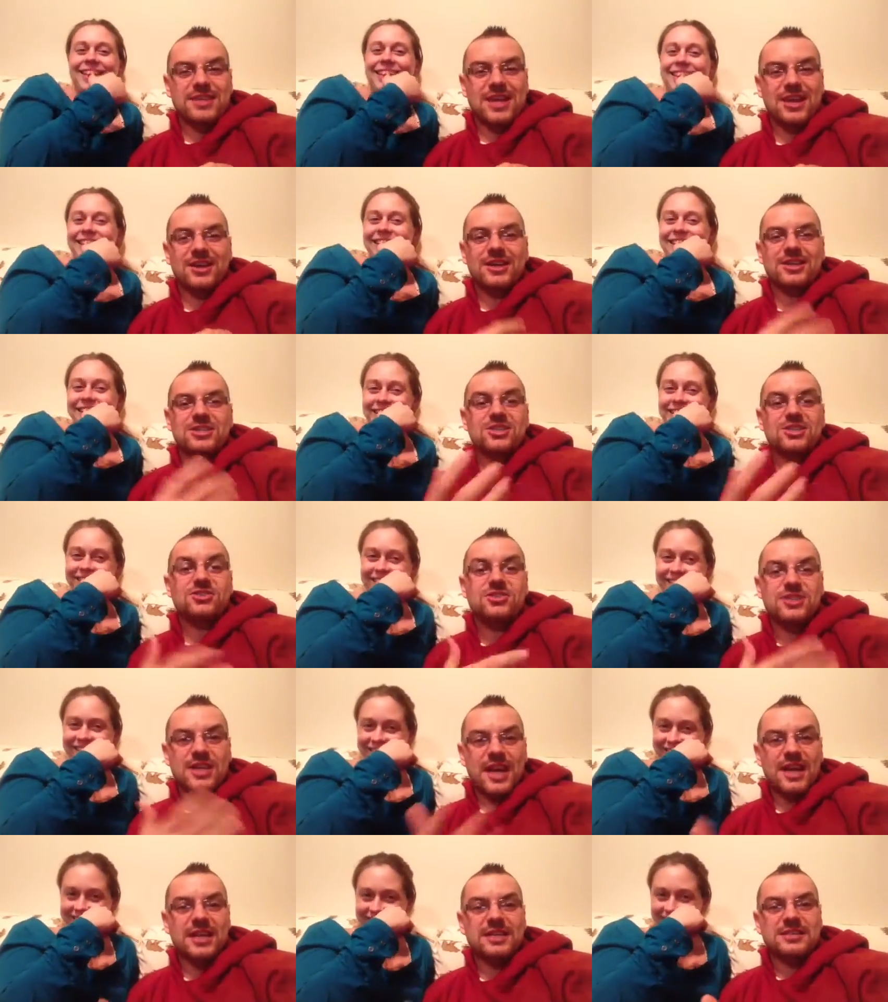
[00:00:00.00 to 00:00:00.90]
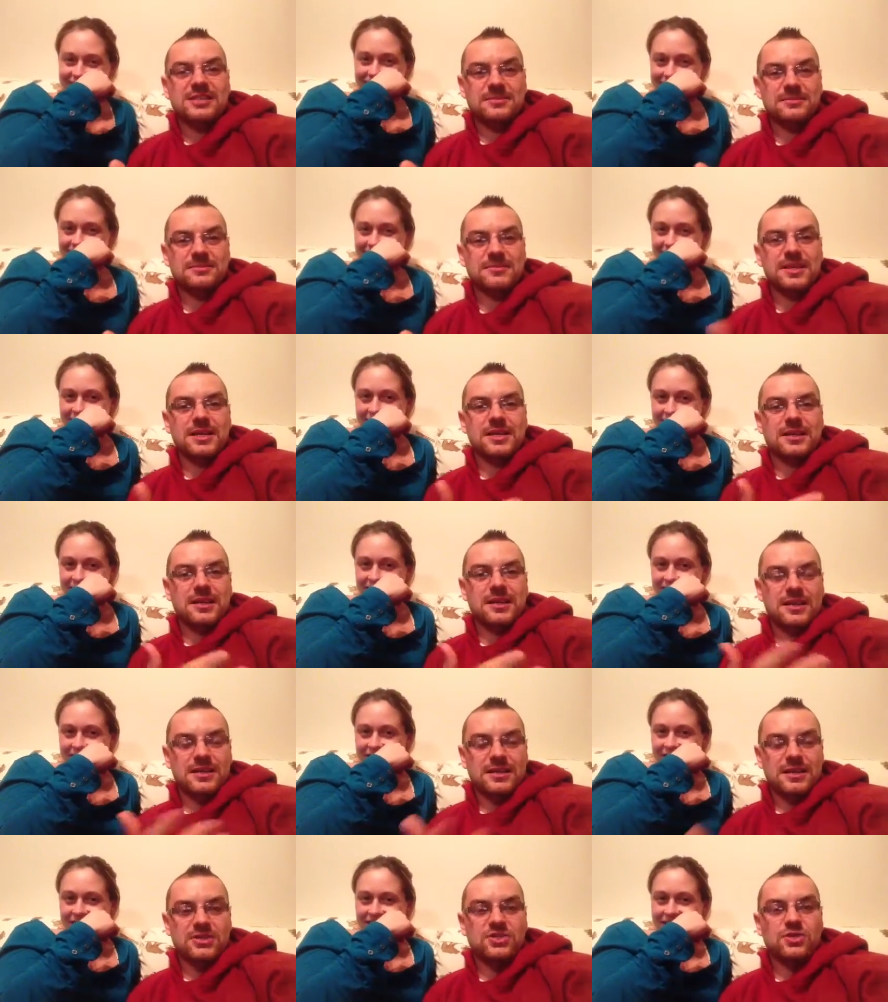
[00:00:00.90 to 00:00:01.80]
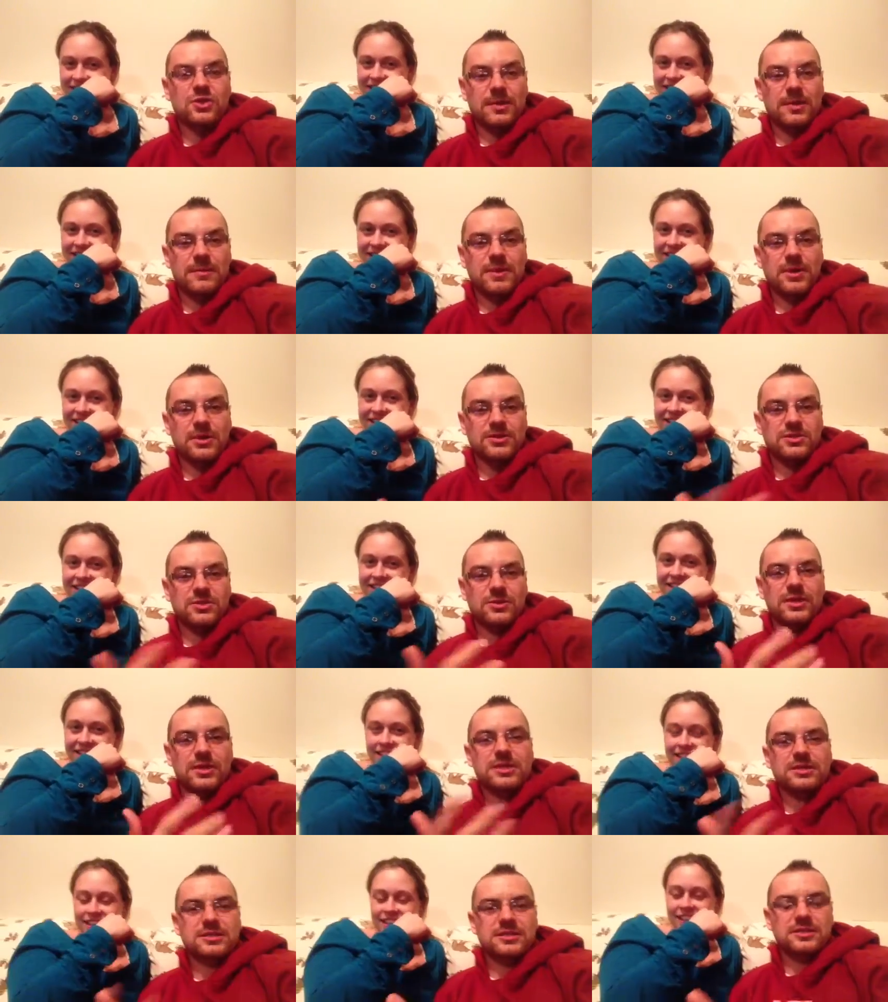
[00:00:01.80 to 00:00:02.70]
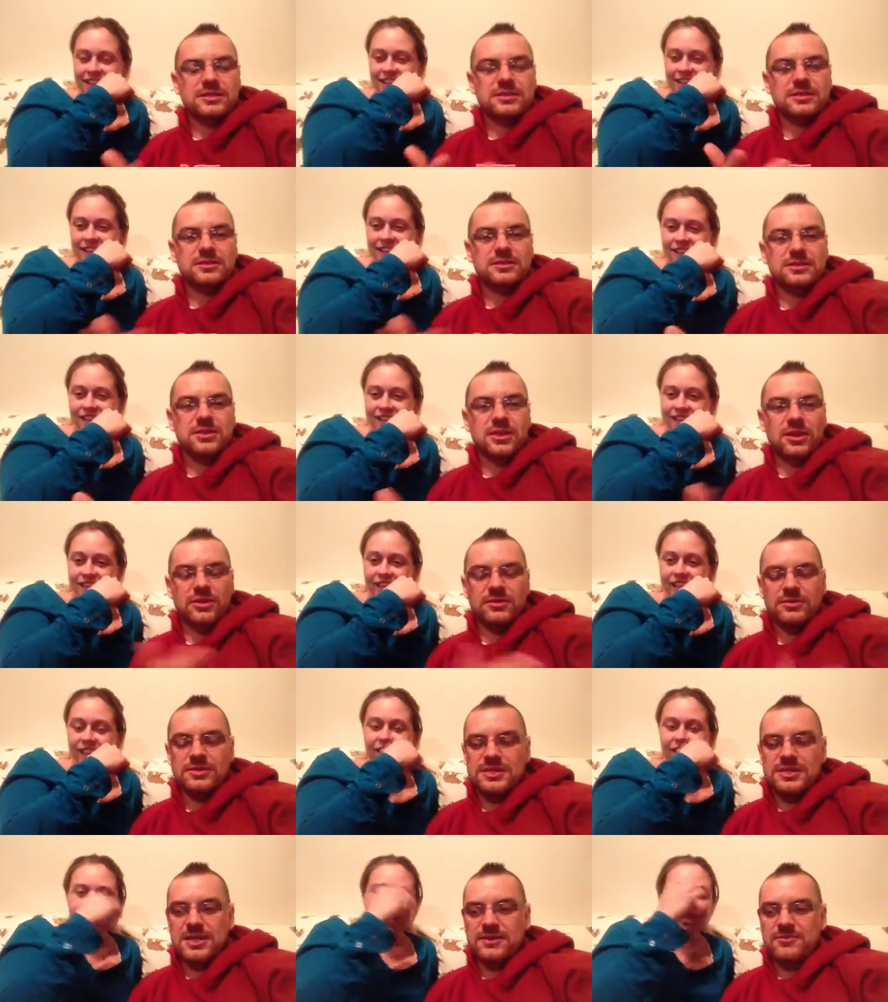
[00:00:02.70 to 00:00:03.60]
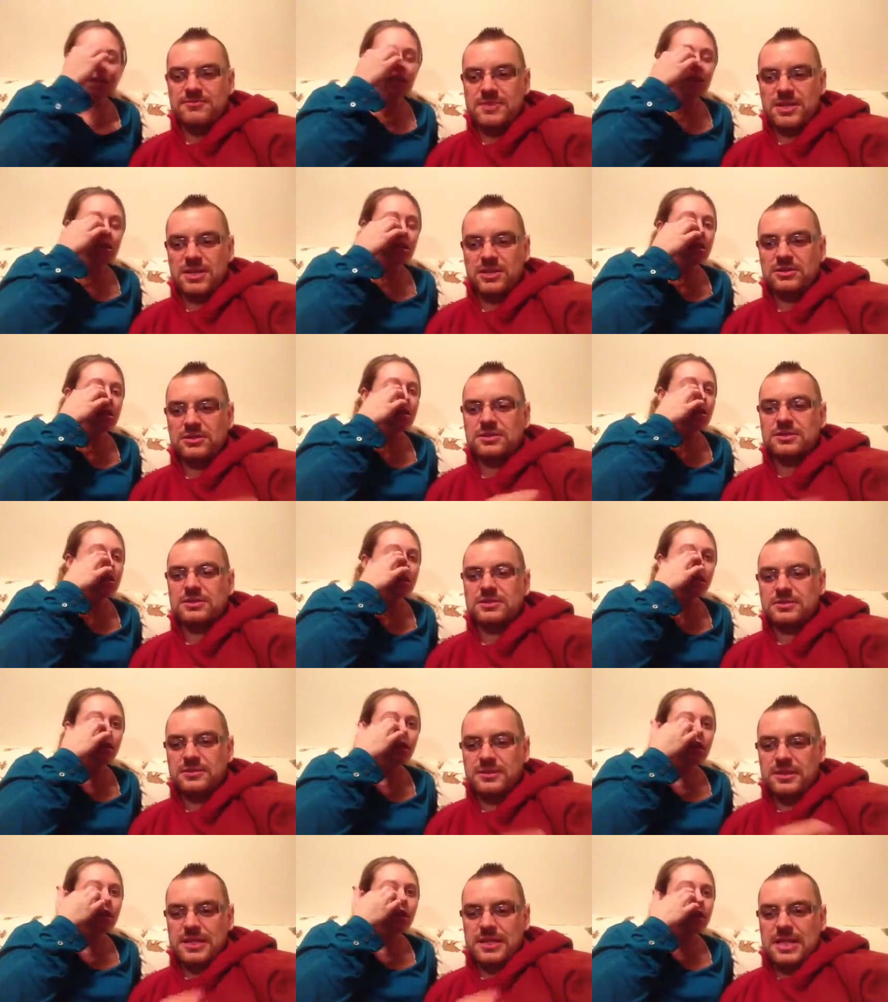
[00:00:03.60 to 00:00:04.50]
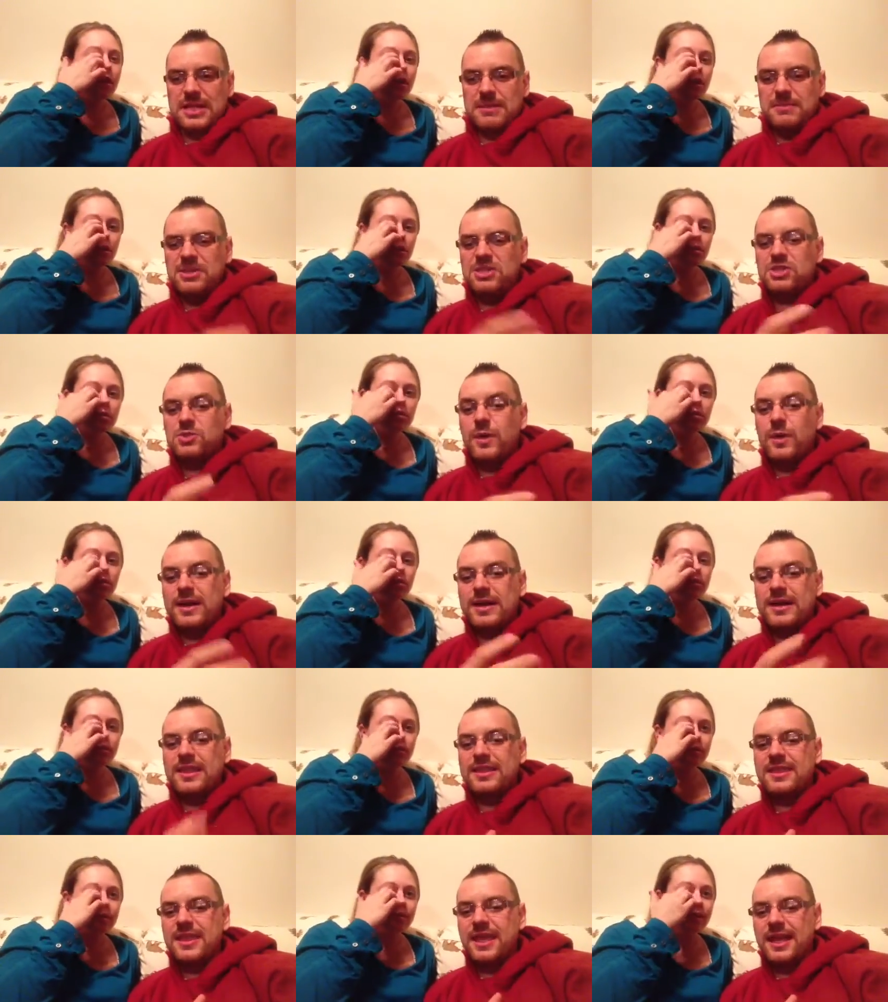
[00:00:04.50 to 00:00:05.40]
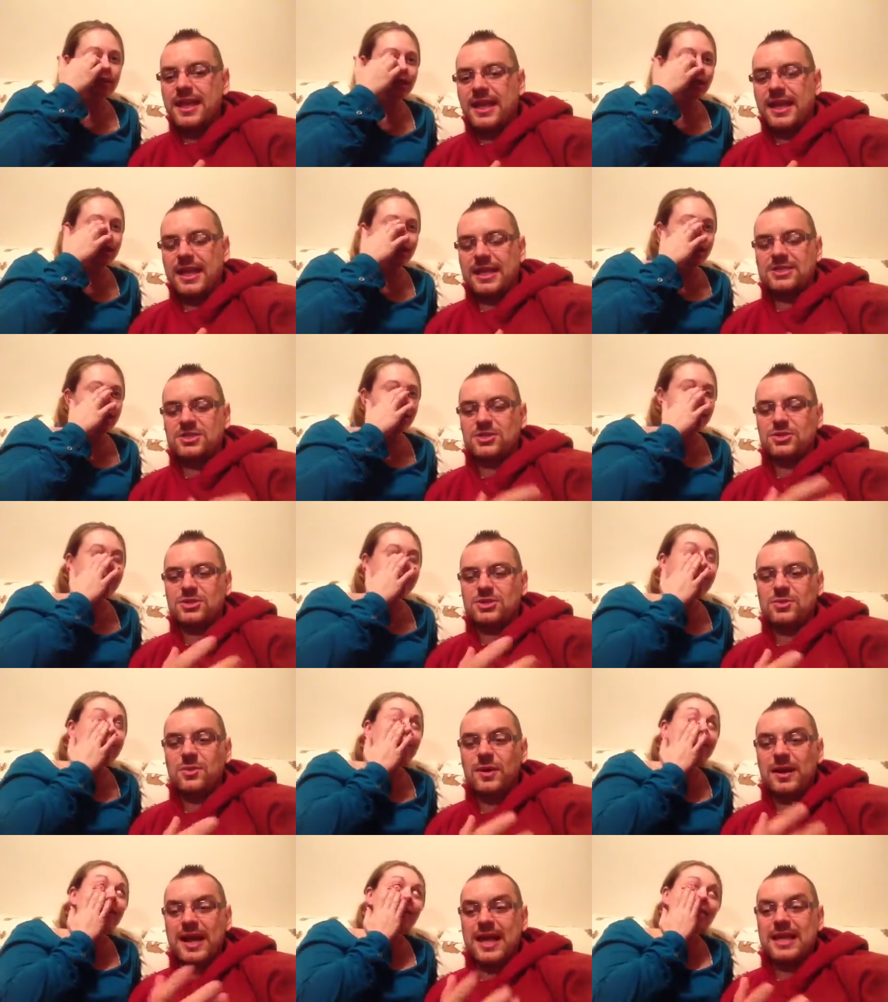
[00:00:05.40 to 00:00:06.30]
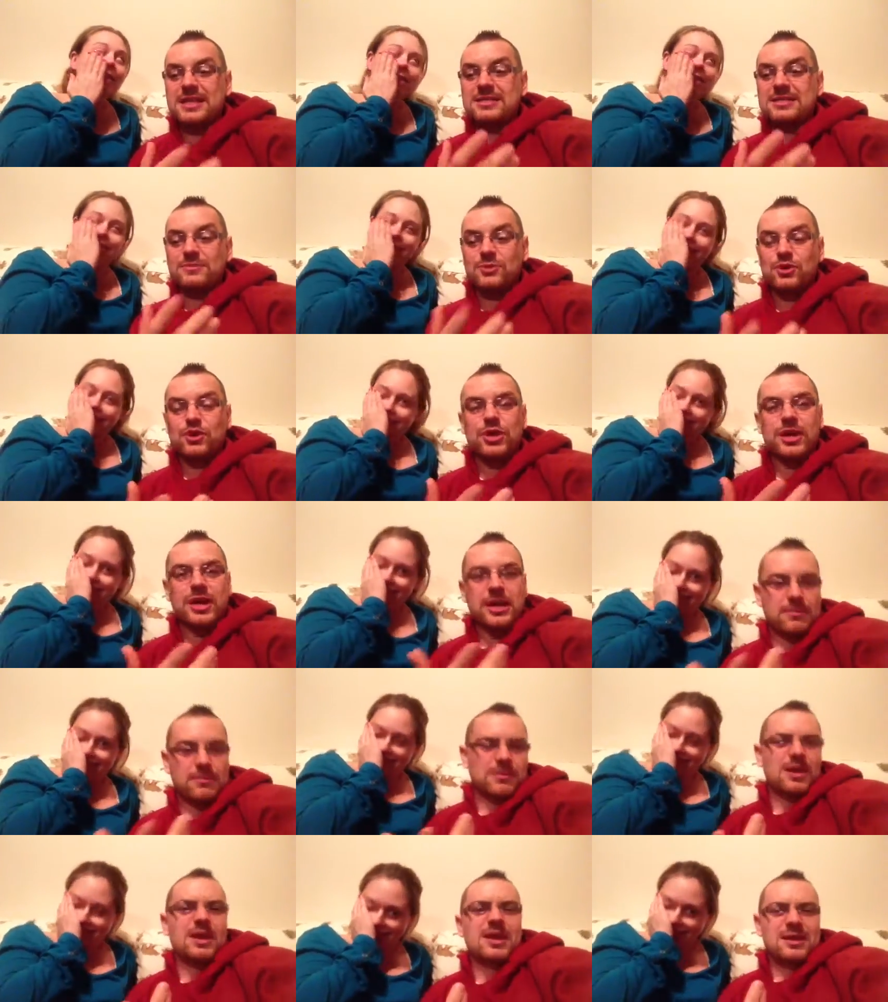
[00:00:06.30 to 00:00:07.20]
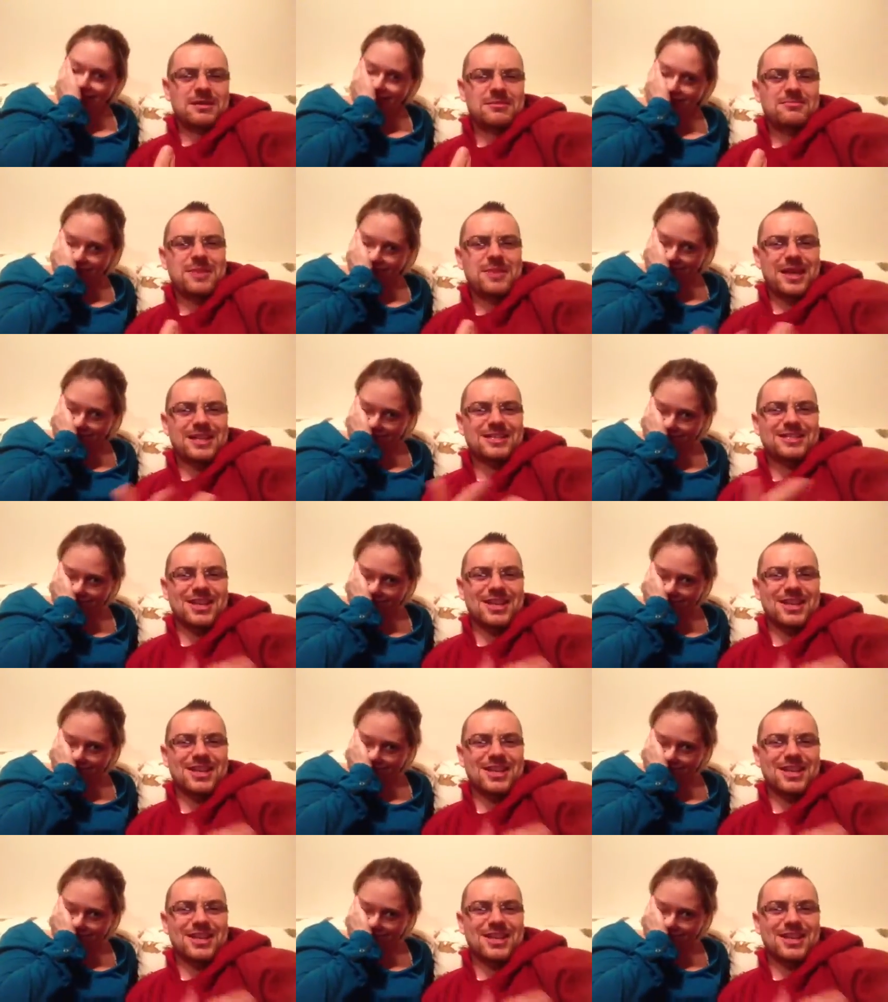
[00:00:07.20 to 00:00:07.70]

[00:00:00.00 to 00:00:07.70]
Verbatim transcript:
Speaker 1: dairy, so she added some soy milk to it to you know instead of milk to but she wanted to thicken it so she wanted to add some cream makes